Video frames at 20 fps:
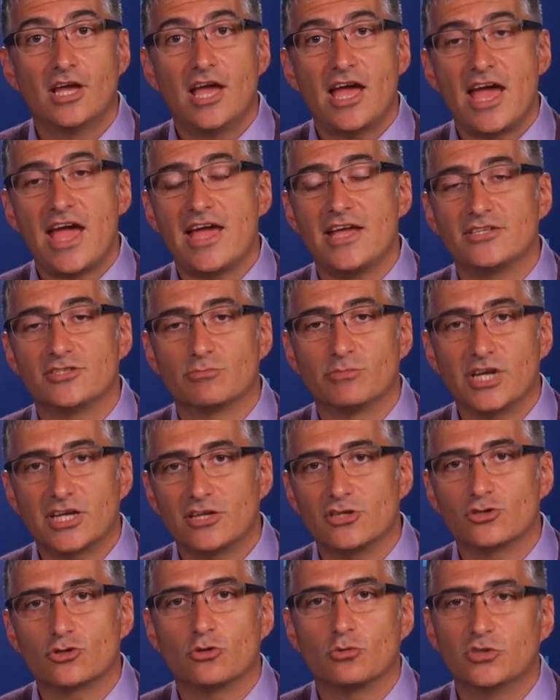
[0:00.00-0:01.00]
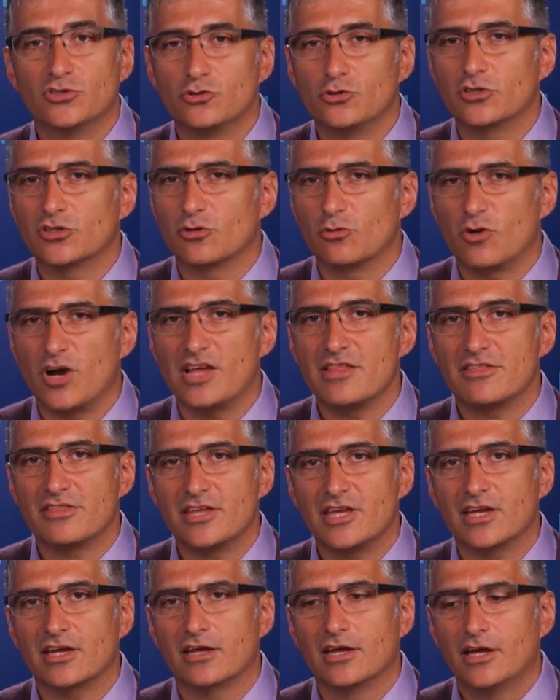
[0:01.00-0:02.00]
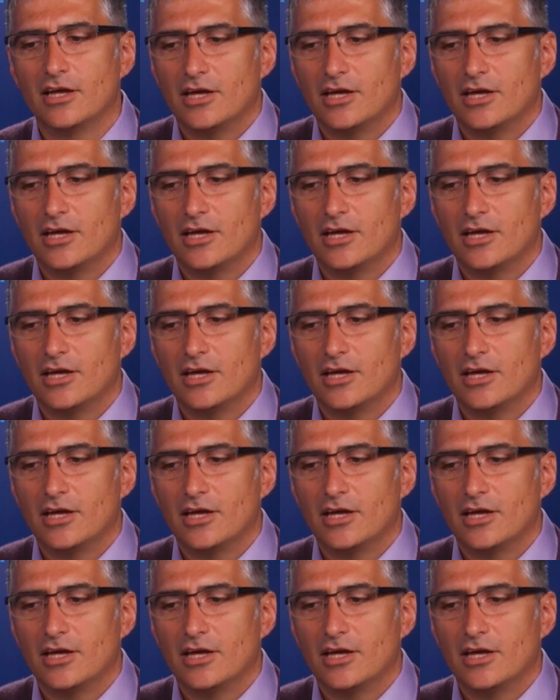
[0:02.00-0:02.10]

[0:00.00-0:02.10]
and making sure we're doing the right thing,